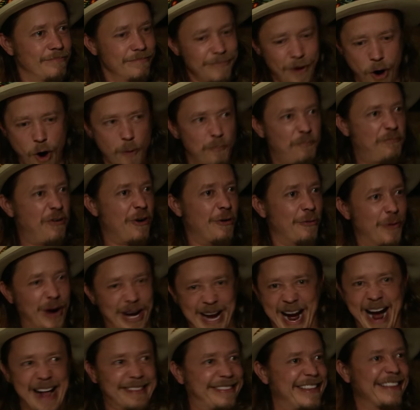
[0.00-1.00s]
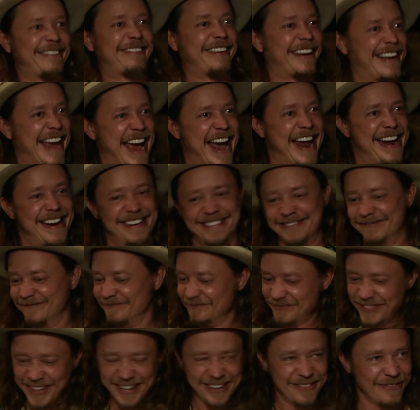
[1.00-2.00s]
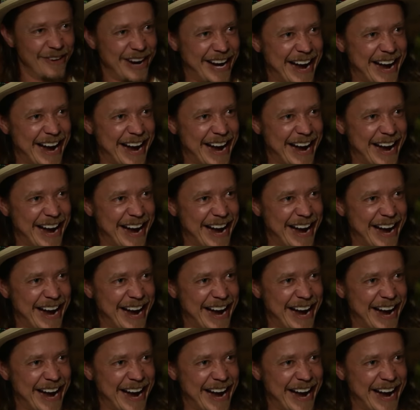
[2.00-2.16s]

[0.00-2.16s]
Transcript: Hopeful, we got this again. We